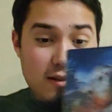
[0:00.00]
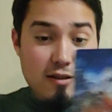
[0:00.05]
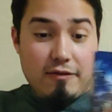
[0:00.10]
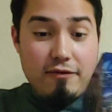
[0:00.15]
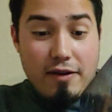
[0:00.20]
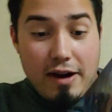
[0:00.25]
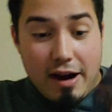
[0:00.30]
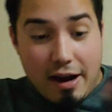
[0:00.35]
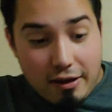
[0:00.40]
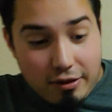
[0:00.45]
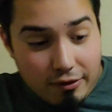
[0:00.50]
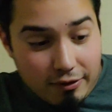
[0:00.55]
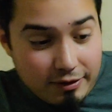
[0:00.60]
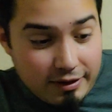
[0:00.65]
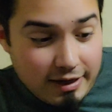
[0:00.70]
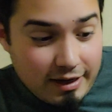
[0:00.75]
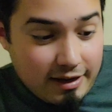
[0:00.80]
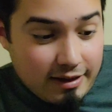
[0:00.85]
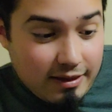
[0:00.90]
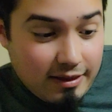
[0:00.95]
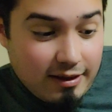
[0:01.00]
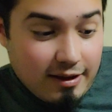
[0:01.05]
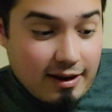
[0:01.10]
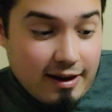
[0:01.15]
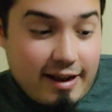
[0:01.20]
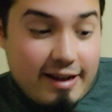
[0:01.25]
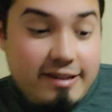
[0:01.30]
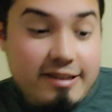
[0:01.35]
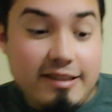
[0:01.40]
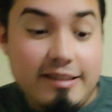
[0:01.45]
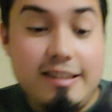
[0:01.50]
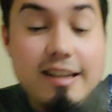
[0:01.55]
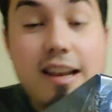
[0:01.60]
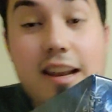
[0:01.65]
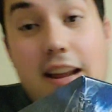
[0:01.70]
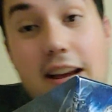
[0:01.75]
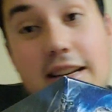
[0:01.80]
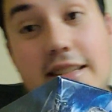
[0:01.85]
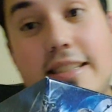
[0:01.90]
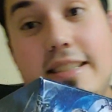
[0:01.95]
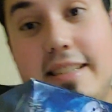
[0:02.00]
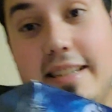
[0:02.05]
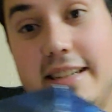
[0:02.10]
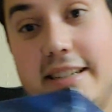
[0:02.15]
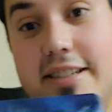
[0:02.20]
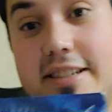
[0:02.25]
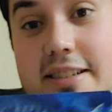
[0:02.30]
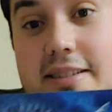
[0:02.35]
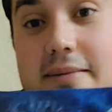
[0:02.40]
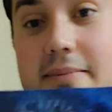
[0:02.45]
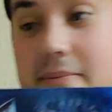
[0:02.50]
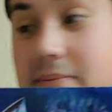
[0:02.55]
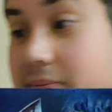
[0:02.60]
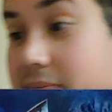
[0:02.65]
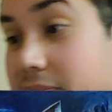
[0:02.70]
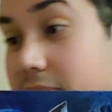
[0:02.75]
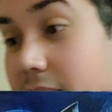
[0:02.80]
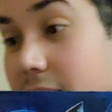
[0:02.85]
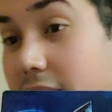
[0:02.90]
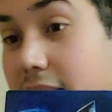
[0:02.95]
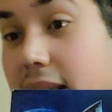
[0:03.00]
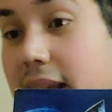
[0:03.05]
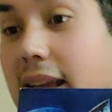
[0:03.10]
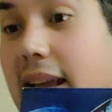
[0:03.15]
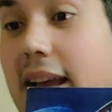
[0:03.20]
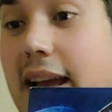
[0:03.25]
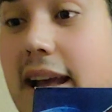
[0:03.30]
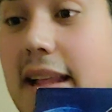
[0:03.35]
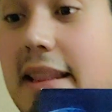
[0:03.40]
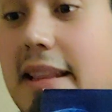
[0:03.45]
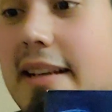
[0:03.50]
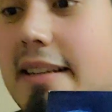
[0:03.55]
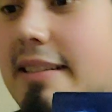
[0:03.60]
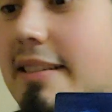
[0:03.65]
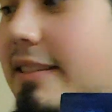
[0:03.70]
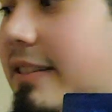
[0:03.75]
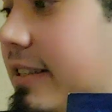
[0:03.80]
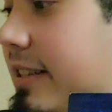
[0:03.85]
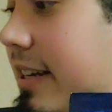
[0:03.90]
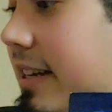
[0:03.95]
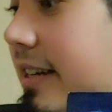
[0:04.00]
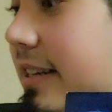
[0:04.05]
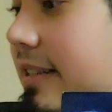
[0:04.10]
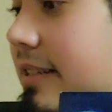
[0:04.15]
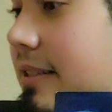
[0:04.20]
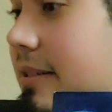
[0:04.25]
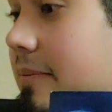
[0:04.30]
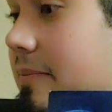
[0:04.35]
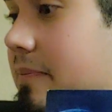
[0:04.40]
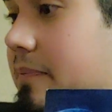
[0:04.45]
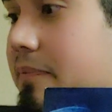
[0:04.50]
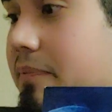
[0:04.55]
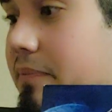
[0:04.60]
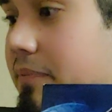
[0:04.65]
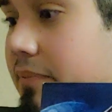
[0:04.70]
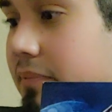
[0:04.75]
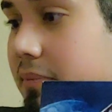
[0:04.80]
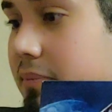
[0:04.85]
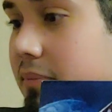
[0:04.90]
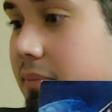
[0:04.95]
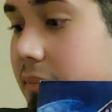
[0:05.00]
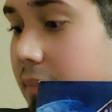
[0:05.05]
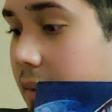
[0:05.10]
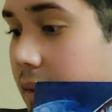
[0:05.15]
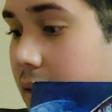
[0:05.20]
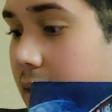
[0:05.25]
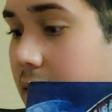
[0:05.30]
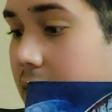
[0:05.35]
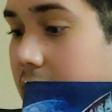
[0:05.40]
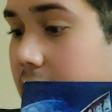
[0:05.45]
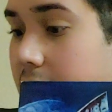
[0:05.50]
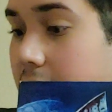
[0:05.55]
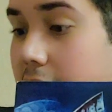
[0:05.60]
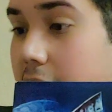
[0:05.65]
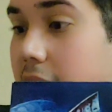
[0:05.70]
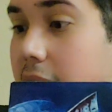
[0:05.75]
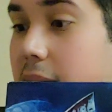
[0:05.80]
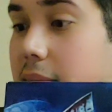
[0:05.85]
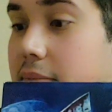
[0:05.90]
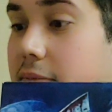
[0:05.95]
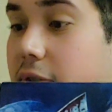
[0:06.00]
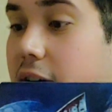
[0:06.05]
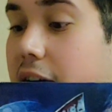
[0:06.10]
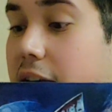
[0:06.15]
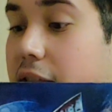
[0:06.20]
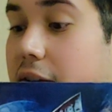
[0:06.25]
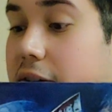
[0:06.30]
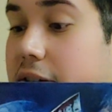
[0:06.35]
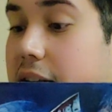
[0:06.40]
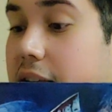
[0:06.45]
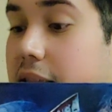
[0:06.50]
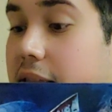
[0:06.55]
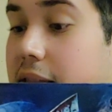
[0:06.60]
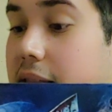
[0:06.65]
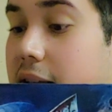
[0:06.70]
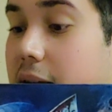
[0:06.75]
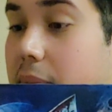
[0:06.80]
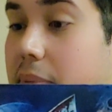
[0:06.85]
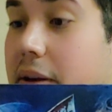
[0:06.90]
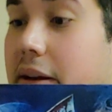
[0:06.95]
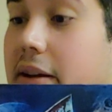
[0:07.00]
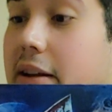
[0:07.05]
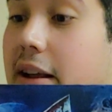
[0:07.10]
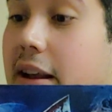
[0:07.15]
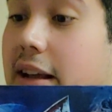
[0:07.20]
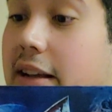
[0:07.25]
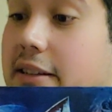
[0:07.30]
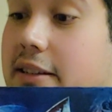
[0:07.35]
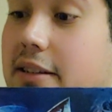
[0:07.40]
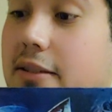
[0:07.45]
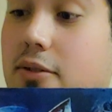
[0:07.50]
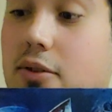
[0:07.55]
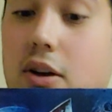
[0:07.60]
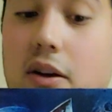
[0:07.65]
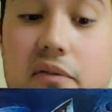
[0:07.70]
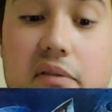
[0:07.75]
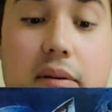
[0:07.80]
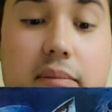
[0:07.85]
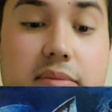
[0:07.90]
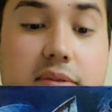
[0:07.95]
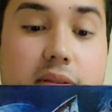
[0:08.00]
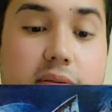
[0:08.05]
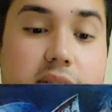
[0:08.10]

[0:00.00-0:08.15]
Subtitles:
13th Collection Deluxe Edition. And this is just Friday the 13th Completed Collection, 12 Films of Terror.